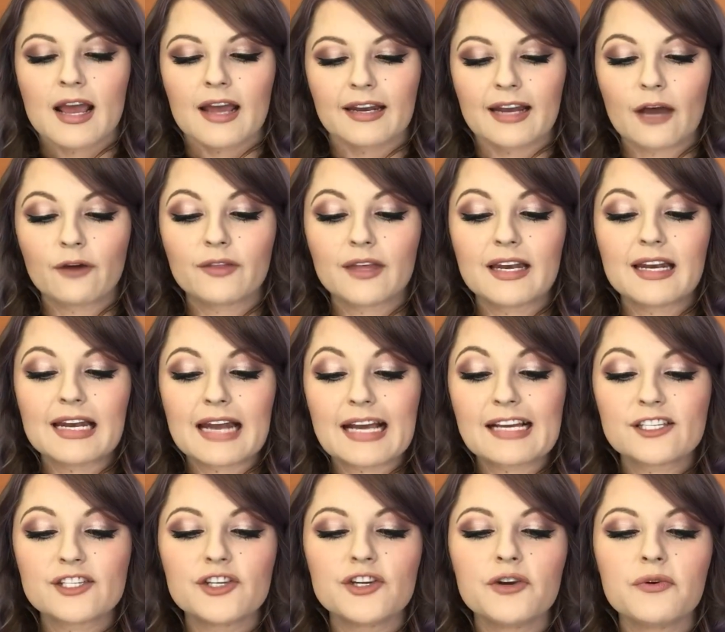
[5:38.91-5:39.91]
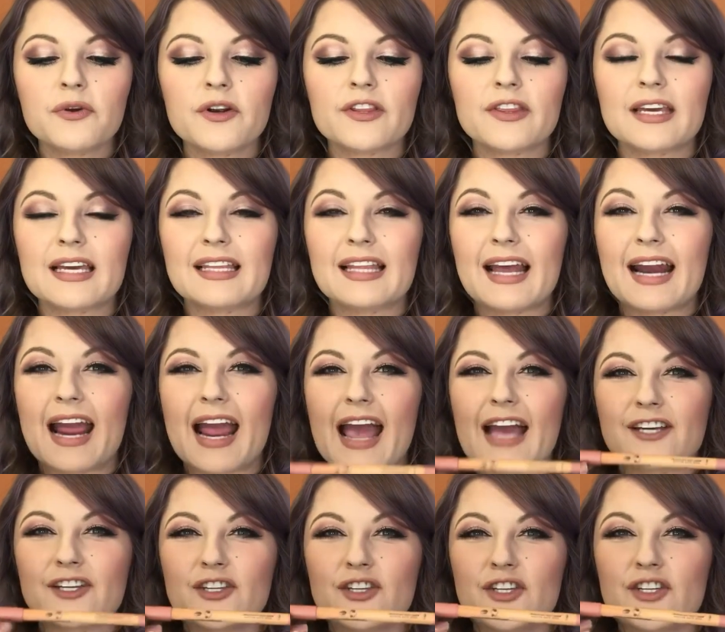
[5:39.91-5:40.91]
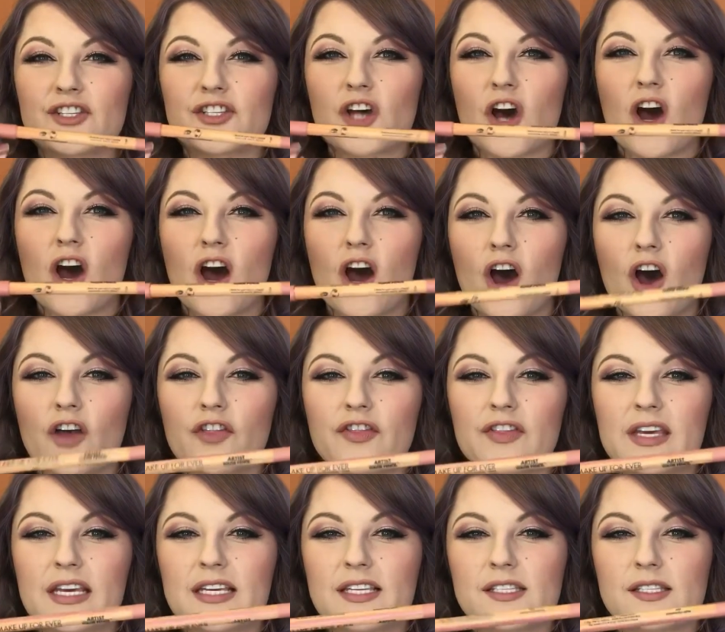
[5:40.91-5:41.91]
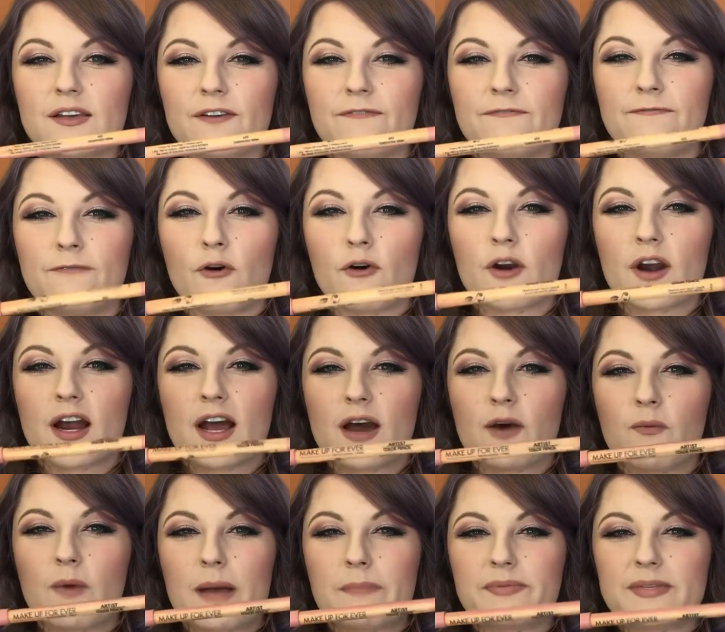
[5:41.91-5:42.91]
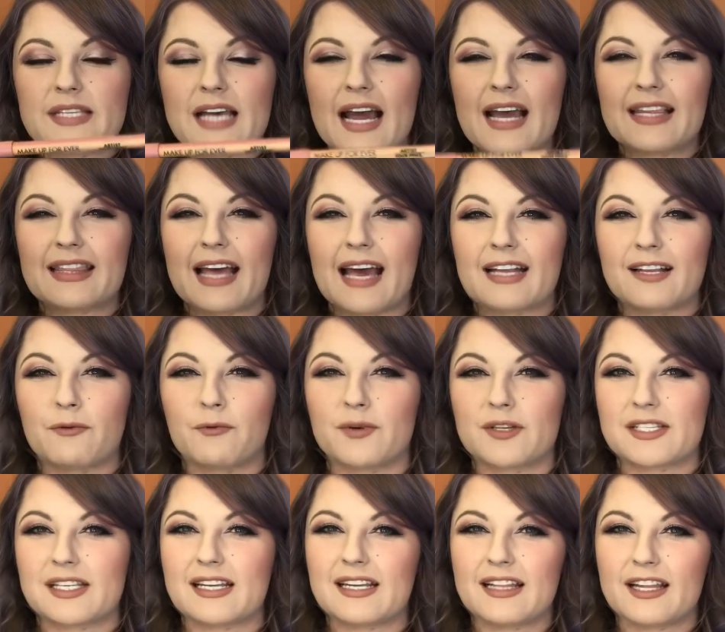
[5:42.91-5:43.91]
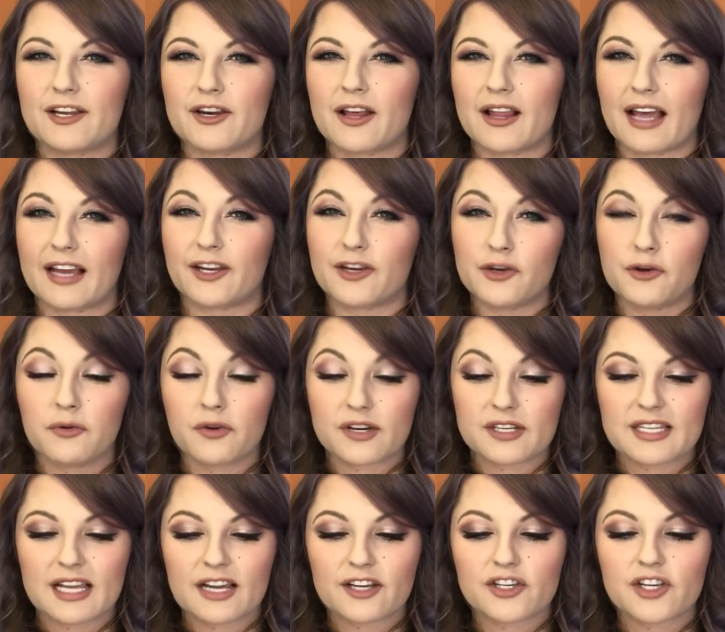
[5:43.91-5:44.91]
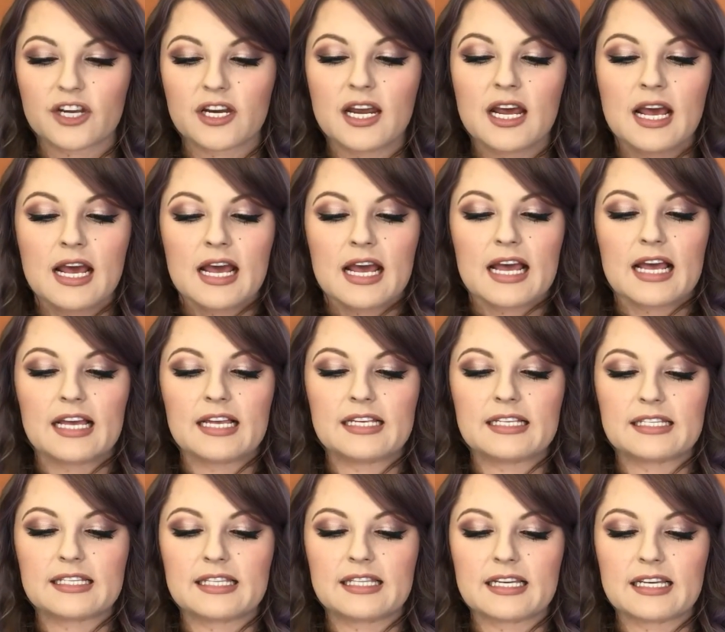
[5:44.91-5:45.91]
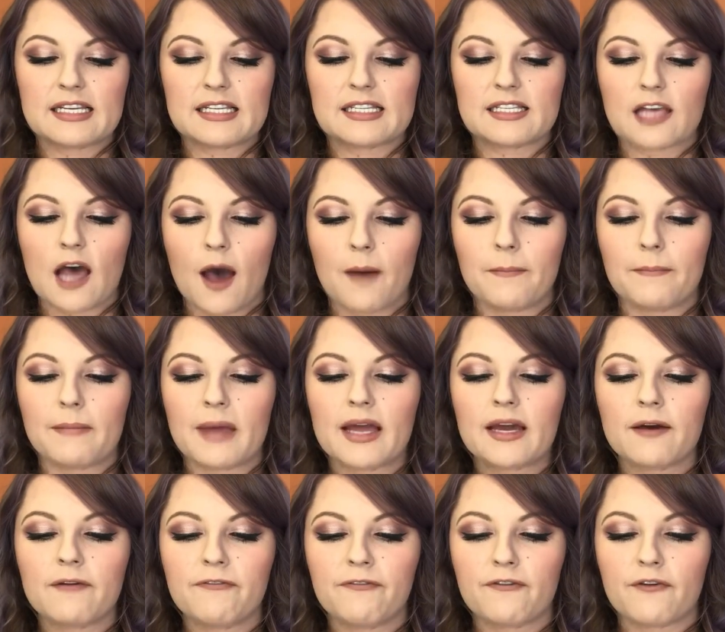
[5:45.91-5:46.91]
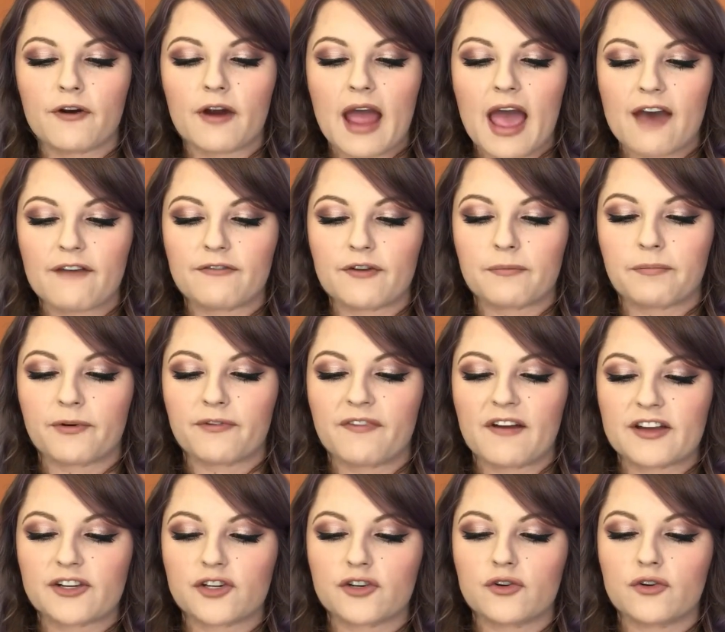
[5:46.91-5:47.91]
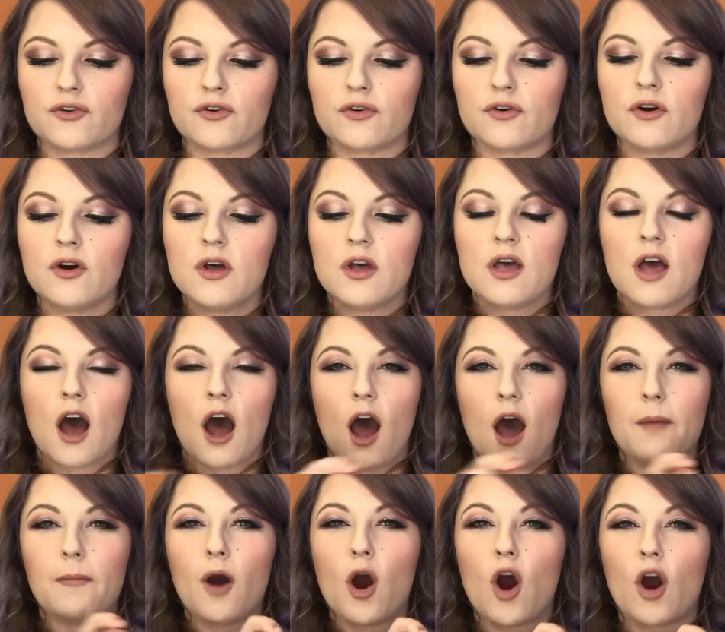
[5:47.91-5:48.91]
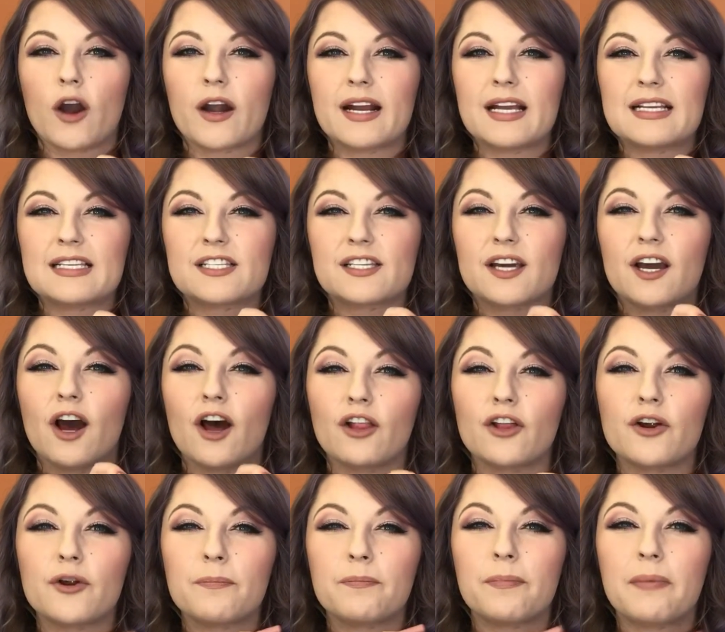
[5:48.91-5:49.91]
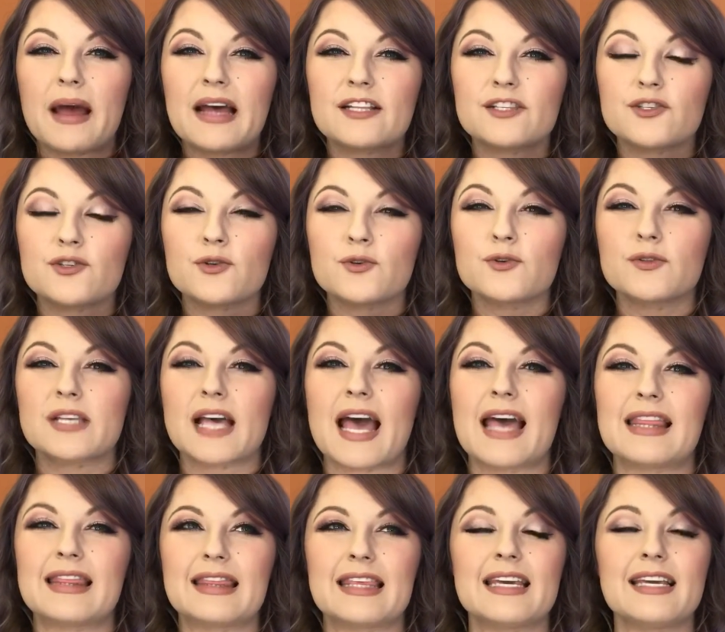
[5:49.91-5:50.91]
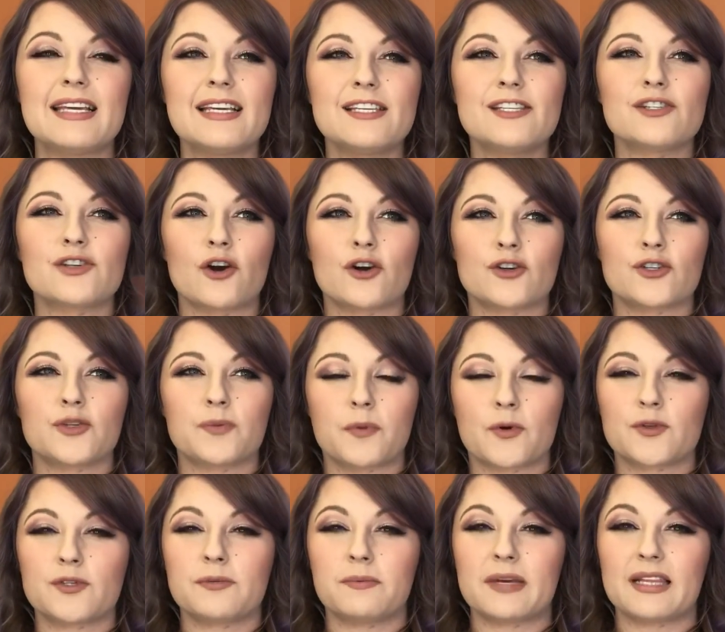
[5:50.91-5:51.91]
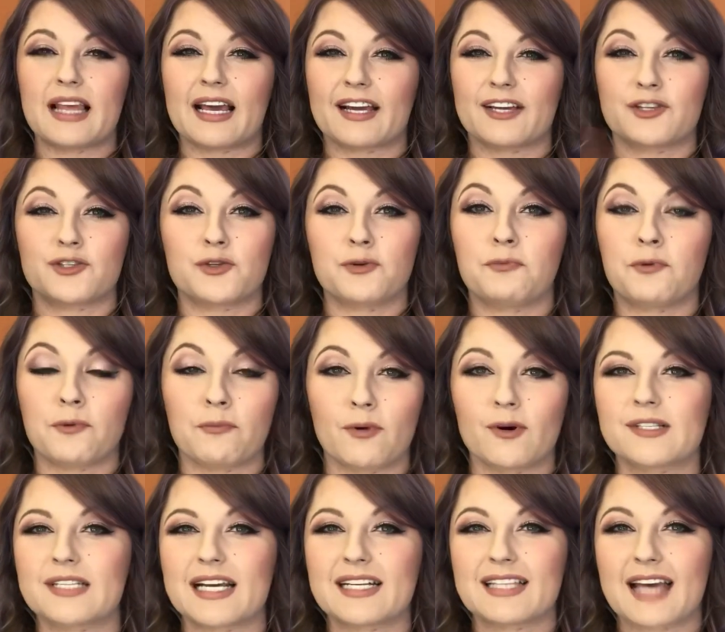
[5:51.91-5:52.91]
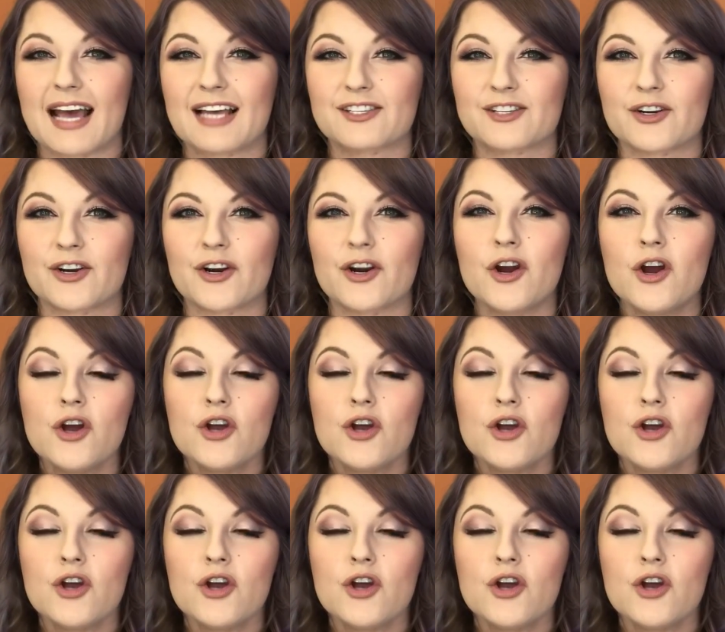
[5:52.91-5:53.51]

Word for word: Now the next newer thing that I actually saw on the Sephora website that was in the like newer section is this um, Makeup Forever Professional um, Artist Color Pencils and these are supposed to be like a super multitasker.